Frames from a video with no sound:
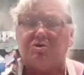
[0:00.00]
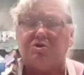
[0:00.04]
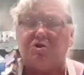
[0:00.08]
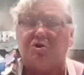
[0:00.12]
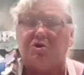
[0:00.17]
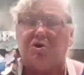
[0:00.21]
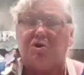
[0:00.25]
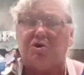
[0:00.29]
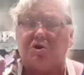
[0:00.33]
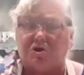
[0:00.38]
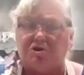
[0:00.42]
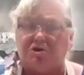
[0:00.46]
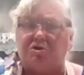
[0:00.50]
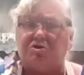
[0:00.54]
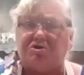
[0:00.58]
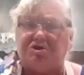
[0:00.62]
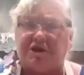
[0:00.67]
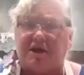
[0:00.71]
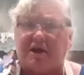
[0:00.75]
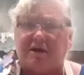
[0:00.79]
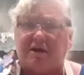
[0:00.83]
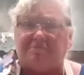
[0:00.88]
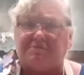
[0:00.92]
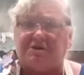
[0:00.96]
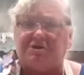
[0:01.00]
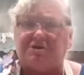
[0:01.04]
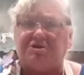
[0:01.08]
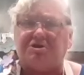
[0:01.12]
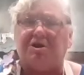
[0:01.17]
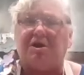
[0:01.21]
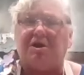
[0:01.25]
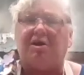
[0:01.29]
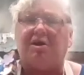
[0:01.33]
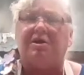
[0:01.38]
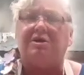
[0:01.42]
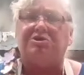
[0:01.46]
so you can do jams and
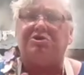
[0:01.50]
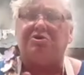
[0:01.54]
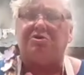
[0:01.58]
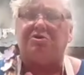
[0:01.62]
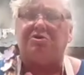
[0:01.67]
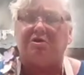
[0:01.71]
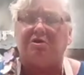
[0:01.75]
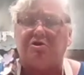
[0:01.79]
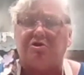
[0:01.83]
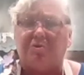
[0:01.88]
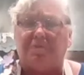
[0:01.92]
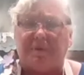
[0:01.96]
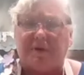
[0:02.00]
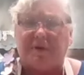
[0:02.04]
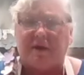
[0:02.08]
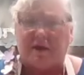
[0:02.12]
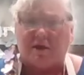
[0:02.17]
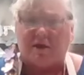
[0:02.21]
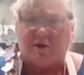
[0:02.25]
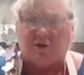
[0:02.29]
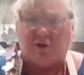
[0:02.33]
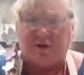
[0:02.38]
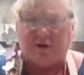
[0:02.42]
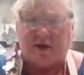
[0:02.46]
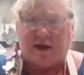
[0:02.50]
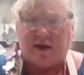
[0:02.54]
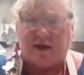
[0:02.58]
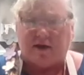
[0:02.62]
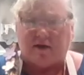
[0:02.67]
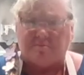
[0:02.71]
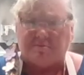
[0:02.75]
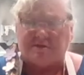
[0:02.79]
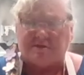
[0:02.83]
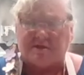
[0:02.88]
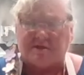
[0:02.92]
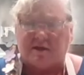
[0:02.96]
jellies, you can do pickled
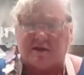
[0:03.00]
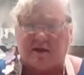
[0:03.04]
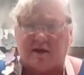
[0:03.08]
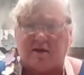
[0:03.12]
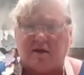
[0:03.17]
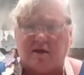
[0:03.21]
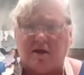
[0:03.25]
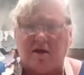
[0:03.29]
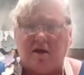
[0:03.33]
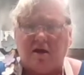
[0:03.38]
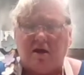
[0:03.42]
items in it.